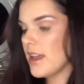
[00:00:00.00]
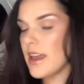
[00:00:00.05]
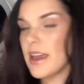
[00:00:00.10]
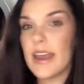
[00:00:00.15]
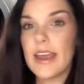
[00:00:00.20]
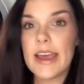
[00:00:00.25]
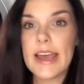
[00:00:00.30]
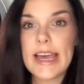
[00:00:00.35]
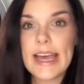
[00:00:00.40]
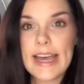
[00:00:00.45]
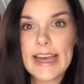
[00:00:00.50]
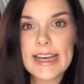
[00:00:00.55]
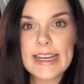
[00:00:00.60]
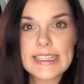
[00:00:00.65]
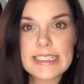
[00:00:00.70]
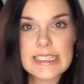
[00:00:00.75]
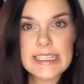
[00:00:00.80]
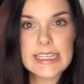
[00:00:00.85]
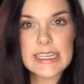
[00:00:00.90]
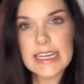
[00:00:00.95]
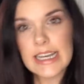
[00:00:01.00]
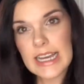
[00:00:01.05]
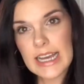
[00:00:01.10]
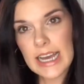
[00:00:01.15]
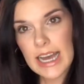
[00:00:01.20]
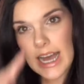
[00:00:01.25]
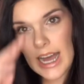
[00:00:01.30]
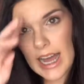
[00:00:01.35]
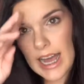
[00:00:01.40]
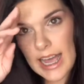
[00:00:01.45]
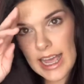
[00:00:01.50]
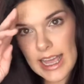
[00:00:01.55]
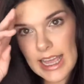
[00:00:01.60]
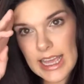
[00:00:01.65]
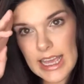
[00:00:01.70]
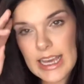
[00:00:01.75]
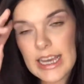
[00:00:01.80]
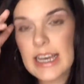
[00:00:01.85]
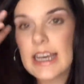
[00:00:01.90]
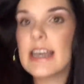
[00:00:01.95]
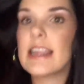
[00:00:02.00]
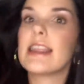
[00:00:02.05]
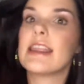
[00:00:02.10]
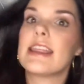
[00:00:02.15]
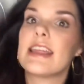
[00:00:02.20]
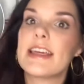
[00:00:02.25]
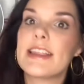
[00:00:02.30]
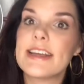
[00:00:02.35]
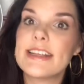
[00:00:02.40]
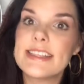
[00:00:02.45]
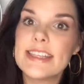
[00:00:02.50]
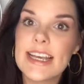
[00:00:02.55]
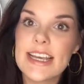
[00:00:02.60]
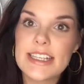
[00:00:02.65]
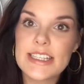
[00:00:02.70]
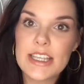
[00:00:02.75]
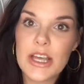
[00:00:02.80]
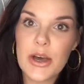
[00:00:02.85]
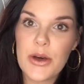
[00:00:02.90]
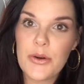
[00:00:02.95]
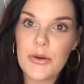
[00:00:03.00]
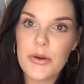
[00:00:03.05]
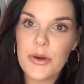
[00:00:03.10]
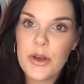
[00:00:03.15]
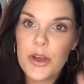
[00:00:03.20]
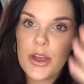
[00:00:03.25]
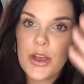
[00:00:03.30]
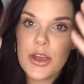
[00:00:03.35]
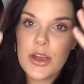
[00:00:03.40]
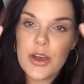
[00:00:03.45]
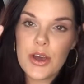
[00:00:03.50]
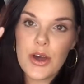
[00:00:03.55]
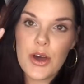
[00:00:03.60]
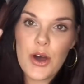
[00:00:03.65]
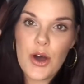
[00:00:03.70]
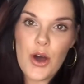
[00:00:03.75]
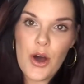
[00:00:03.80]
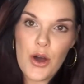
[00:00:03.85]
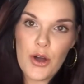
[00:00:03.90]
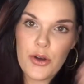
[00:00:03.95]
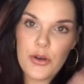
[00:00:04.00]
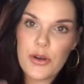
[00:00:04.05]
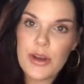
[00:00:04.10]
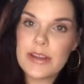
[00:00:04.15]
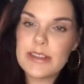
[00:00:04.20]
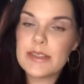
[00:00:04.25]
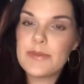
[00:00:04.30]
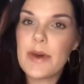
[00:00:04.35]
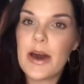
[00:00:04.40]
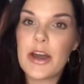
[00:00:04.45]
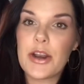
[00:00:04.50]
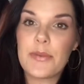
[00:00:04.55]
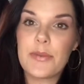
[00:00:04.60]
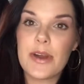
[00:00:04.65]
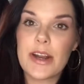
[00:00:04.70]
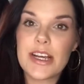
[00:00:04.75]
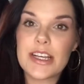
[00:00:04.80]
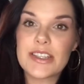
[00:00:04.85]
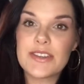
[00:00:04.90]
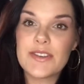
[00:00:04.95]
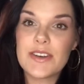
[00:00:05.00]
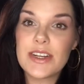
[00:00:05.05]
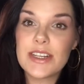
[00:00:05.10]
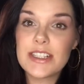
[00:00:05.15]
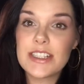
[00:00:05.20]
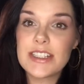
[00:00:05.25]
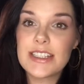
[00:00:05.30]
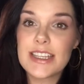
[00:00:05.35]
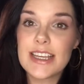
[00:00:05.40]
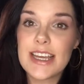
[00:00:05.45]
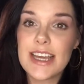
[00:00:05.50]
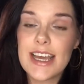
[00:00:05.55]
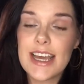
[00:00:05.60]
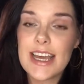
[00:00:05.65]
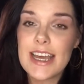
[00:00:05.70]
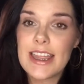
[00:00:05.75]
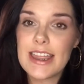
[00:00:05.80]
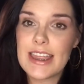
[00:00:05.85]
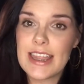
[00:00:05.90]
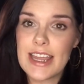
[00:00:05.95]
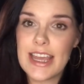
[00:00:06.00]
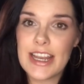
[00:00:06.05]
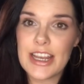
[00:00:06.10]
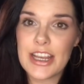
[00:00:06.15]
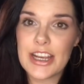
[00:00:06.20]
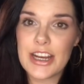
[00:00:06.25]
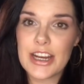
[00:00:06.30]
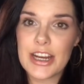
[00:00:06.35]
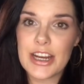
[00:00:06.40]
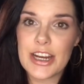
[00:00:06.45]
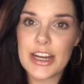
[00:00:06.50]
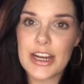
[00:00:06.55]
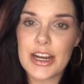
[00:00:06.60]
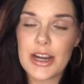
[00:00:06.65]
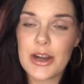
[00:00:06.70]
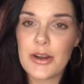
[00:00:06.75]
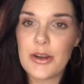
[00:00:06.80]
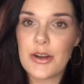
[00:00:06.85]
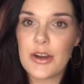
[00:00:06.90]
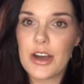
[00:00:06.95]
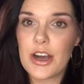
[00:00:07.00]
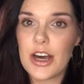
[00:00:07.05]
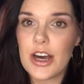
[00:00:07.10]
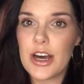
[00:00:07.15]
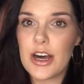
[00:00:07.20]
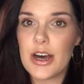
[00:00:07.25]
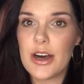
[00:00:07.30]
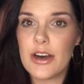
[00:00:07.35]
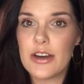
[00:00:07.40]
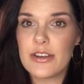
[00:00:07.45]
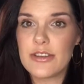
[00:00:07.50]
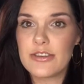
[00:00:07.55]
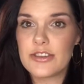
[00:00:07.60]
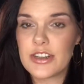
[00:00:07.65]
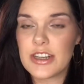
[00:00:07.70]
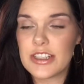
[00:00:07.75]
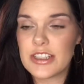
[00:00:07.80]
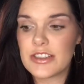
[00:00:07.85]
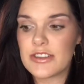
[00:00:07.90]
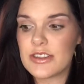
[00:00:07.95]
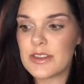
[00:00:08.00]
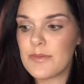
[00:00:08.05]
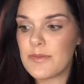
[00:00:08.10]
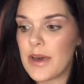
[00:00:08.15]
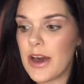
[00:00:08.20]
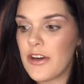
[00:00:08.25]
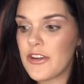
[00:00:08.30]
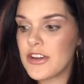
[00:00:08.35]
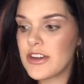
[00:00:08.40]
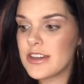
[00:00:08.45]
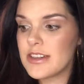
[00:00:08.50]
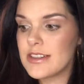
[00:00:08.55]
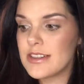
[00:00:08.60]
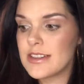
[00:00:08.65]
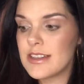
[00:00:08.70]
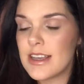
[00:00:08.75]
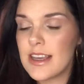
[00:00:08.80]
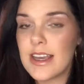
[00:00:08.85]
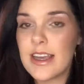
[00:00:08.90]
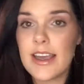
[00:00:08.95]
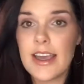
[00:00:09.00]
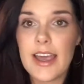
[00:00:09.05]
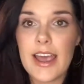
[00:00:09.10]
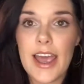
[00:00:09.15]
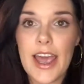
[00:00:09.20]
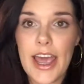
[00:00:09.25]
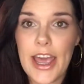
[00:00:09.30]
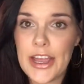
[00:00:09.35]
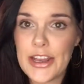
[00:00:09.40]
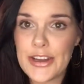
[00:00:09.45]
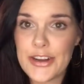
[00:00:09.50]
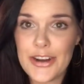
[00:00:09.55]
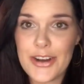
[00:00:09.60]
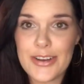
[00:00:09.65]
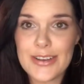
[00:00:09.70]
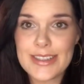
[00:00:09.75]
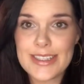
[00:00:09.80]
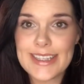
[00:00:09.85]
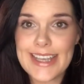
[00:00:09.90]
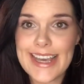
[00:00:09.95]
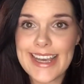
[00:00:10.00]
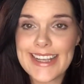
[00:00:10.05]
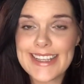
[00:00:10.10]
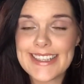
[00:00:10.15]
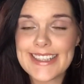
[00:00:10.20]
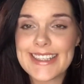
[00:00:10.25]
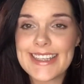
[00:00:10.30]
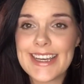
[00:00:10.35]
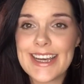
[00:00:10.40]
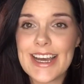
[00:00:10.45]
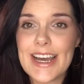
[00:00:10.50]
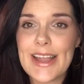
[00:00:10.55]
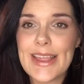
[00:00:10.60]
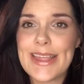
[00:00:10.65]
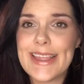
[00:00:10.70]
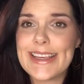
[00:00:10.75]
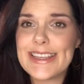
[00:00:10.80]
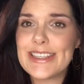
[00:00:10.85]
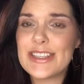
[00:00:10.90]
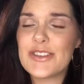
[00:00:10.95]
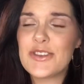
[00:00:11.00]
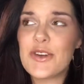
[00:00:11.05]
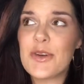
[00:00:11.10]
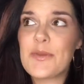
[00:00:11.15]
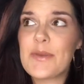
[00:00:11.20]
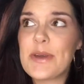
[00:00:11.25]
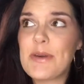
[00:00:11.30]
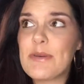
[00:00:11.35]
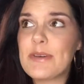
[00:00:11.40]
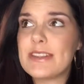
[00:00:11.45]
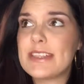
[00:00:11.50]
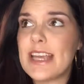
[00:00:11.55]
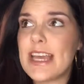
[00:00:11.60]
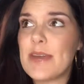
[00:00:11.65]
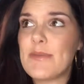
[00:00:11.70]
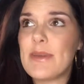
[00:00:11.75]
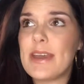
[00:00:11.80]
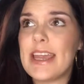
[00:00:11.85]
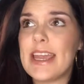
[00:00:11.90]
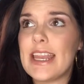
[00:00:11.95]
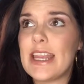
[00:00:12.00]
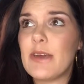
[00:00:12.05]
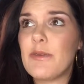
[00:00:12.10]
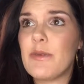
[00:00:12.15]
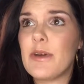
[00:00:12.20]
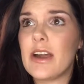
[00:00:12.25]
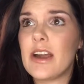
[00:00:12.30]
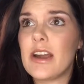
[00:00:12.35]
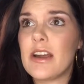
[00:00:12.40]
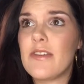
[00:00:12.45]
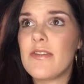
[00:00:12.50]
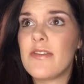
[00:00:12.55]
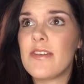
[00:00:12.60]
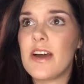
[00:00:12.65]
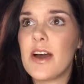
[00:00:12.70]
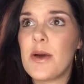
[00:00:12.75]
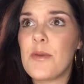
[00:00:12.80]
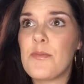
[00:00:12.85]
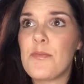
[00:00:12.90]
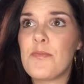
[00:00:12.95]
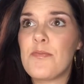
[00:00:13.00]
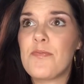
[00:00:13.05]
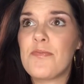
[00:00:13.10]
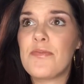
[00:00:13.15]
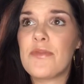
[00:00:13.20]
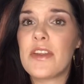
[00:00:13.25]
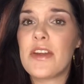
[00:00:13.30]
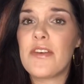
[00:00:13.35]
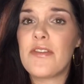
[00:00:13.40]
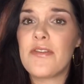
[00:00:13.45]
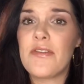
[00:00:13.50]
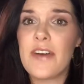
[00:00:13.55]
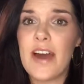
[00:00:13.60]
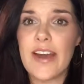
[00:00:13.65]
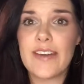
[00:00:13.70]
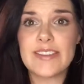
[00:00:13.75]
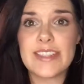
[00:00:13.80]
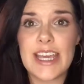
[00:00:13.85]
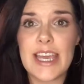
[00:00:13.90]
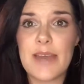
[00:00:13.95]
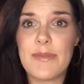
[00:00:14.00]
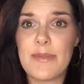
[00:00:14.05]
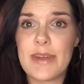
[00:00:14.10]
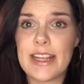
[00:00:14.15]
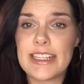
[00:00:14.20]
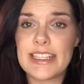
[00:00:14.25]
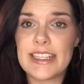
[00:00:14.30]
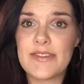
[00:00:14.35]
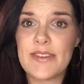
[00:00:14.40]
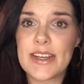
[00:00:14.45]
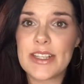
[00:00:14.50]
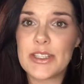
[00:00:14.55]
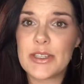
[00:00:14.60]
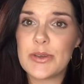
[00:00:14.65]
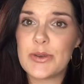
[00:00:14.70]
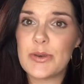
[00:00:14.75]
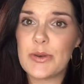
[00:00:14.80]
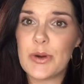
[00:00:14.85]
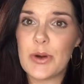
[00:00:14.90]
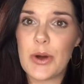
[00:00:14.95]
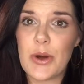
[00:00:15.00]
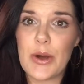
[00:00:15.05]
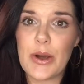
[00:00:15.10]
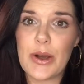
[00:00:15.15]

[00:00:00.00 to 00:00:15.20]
And I think that's it. So cream to powder products first, then your translucent powders, and you're all set. This normally will take me anywhere from 5 to 8 minutes if I do